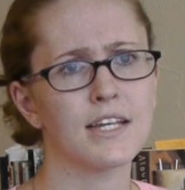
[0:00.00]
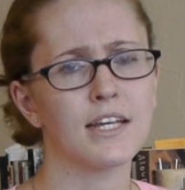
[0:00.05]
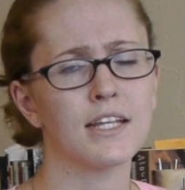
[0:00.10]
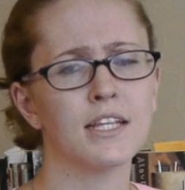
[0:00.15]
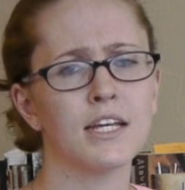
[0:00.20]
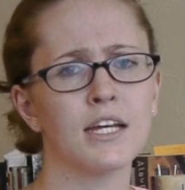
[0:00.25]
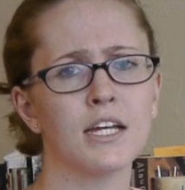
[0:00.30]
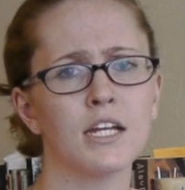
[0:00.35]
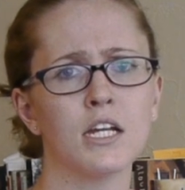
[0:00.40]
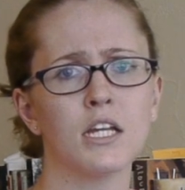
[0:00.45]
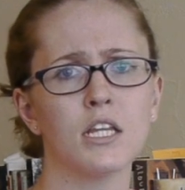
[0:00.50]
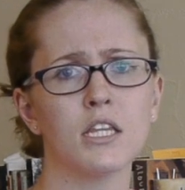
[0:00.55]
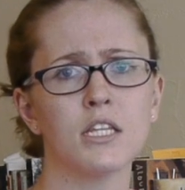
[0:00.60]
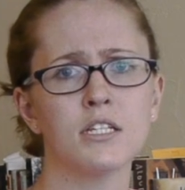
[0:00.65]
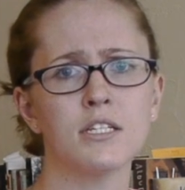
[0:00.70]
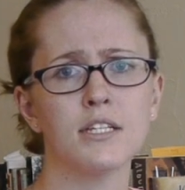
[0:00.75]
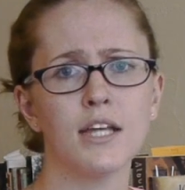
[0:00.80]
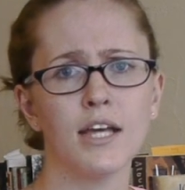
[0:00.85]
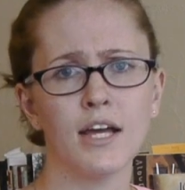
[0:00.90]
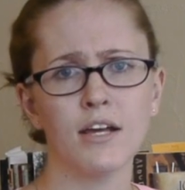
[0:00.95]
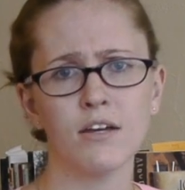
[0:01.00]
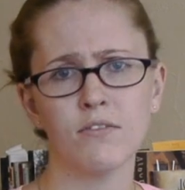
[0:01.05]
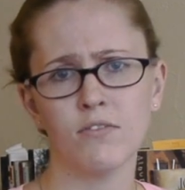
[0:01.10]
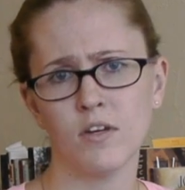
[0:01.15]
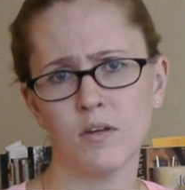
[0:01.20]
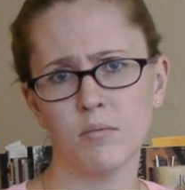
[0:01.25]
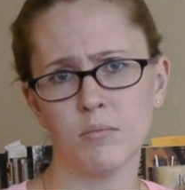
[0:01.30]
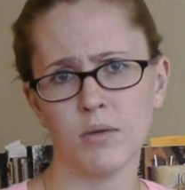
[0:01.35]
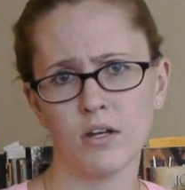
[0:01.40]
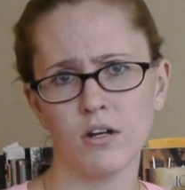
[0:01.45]
And then the day I
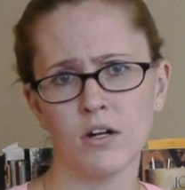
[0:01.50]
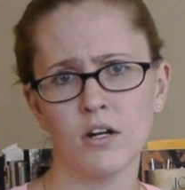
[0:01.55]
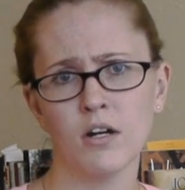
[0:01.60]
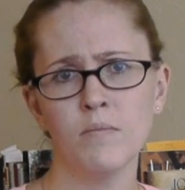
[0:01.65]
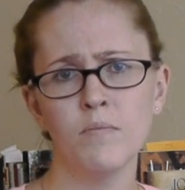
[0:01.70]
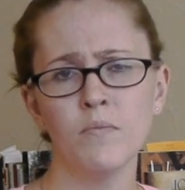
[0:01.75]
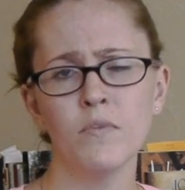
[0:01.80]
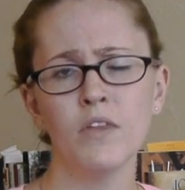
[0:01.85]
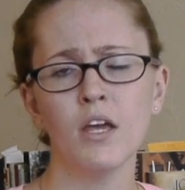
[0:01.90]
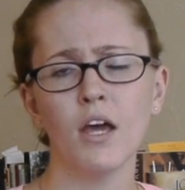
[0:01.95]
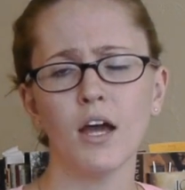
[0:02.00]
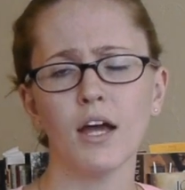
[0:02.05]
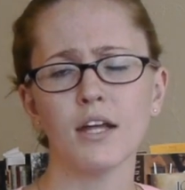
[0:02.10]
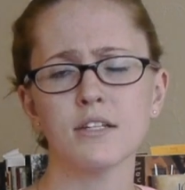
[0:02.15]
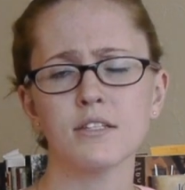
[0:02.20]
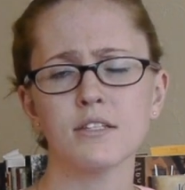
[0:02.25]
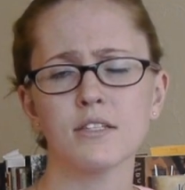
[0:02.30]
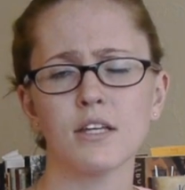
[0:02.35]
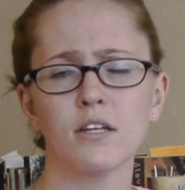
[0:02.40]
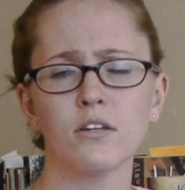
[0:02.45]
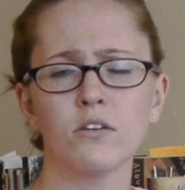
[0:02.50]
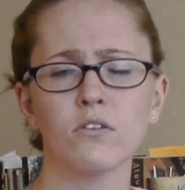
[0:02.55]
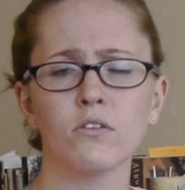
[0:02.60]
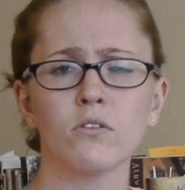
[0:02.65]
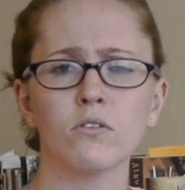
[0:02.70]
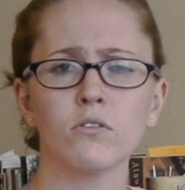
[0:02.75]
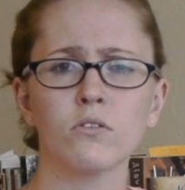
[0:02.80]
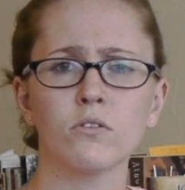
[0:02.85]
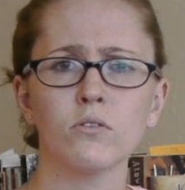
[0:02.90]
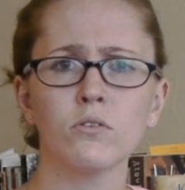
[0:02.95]
felt better, I decided to go
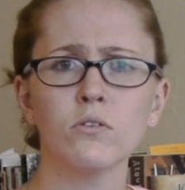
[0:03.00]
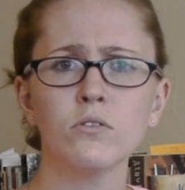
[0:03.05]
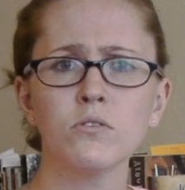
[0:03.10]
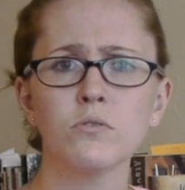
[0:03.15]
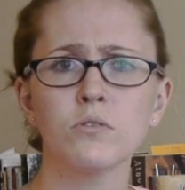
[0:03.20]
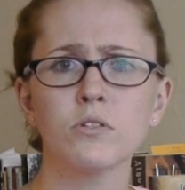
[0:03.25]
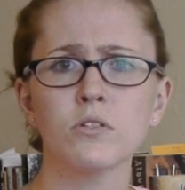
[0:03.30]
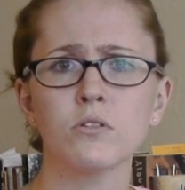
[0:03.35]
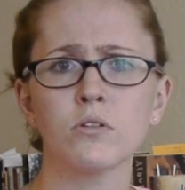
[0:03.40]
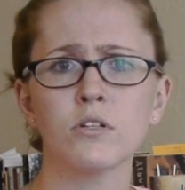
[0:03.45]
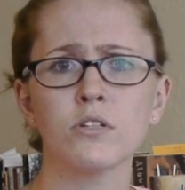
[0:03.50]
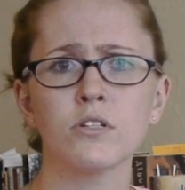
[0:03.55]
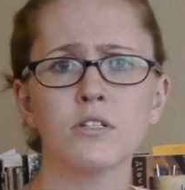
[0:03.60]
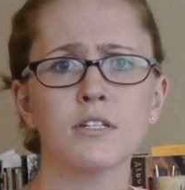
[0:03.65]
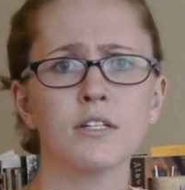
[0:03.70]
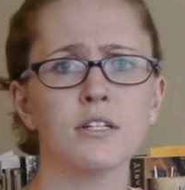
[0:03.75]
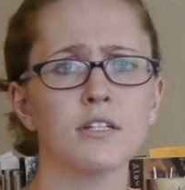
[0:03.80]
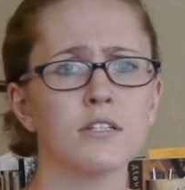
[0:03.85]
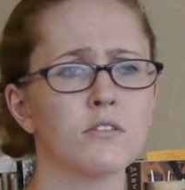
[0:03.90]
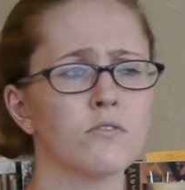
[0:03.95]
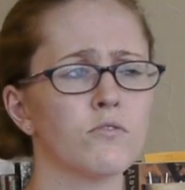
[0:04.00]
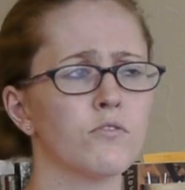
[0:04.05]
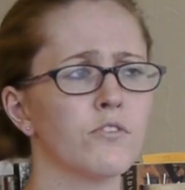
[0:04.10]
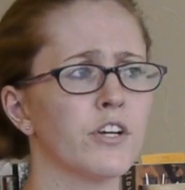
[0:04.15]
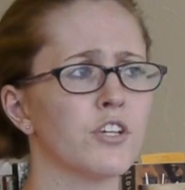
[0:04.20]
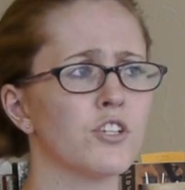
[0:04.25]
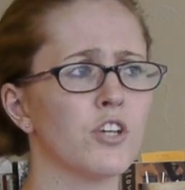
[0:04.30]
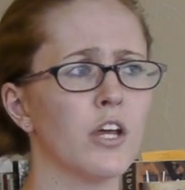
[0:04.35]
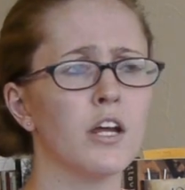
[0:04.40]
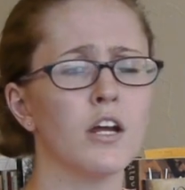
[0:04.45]
to the grocery store just to get some
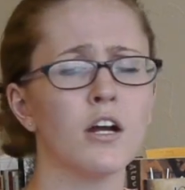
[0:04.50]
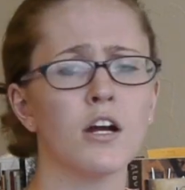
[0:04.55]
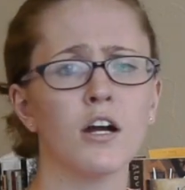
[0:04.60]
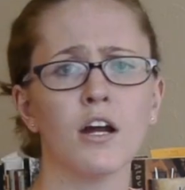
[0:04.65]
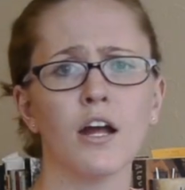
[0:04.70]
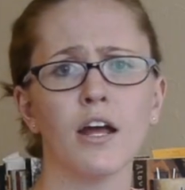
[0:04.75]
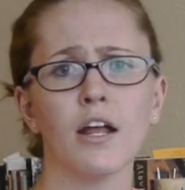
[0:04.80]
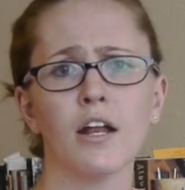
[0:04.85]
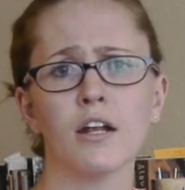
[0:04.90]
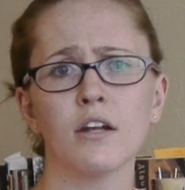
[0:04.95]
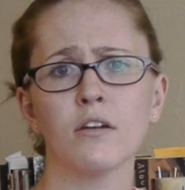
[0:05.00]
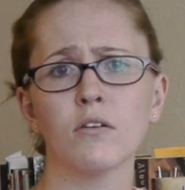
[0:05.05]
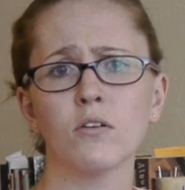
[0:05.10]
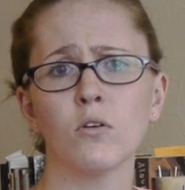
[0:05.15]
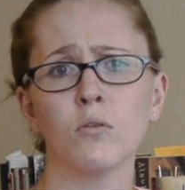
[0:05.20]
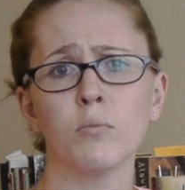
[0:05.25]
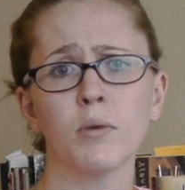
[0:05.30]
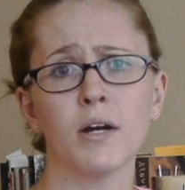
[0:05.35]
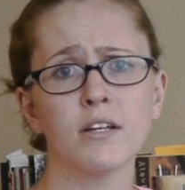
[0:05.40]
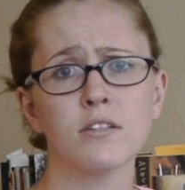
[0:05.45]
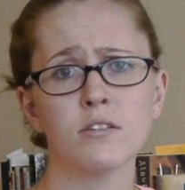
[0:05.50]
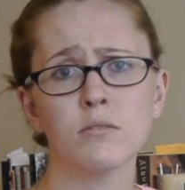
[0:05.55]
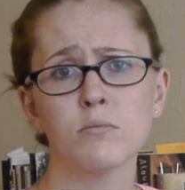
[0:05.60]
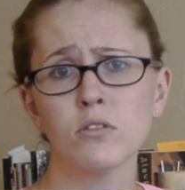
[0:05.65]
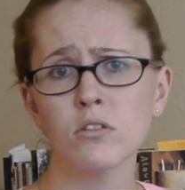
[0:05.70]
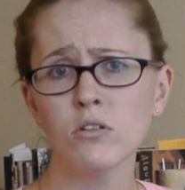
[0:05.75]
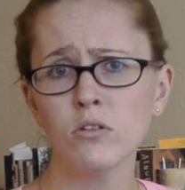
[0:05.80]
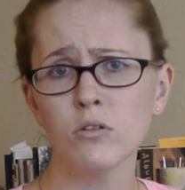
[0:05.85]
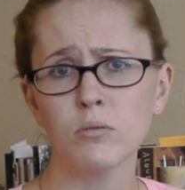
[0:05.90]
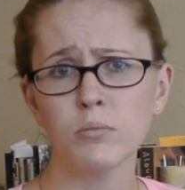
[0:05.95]
fresh air and go buy some
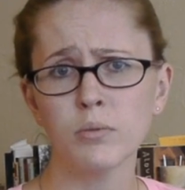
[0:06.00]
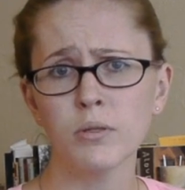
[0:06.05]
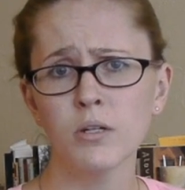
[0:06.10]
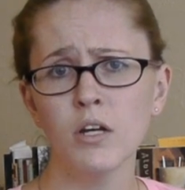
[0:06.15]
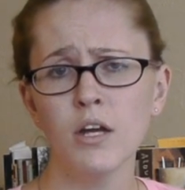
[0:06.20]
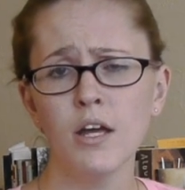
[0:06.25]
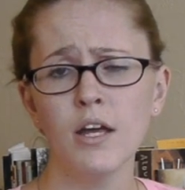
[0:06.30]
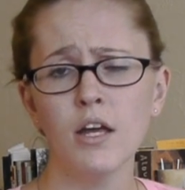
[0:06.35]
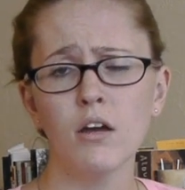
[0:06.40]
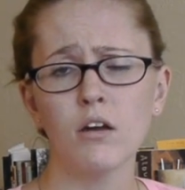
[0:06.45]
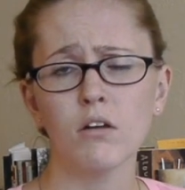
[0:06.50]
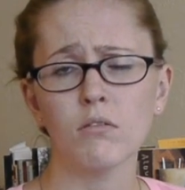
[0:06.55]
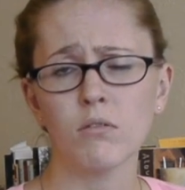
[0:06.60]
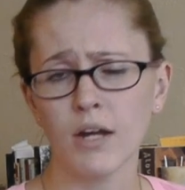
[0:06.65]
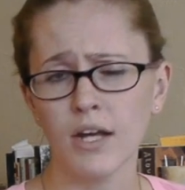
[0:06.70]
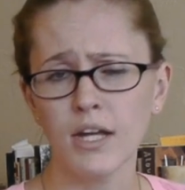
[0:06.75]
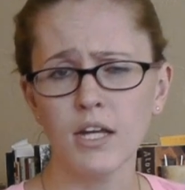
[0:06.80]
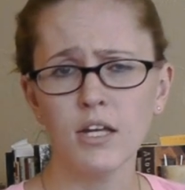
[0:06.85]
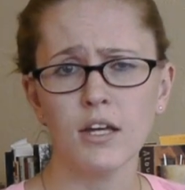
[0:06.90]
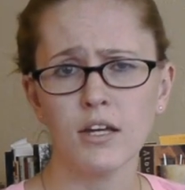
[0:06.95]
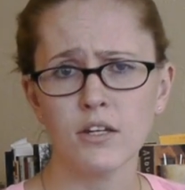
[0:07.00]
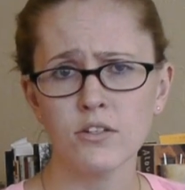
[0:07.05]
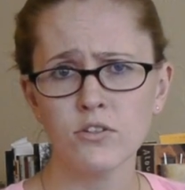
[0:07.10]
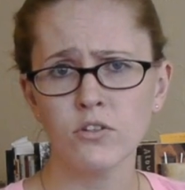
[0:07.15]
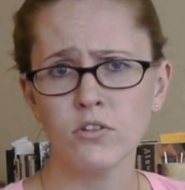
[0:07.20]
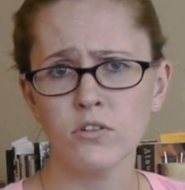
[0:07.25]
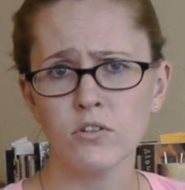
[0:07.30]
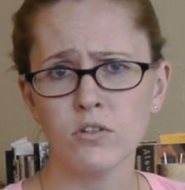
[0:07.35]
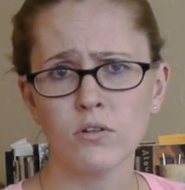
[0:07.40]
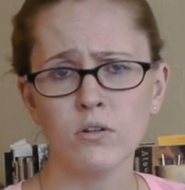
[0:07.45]
soup, right, as
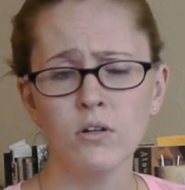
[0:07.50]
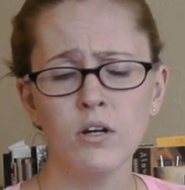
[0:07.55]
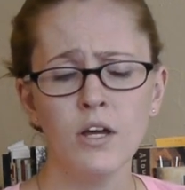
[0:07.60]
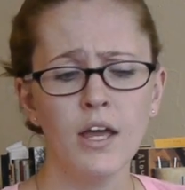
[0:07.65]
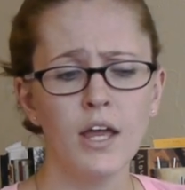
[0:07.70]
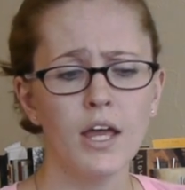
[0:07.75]
you do.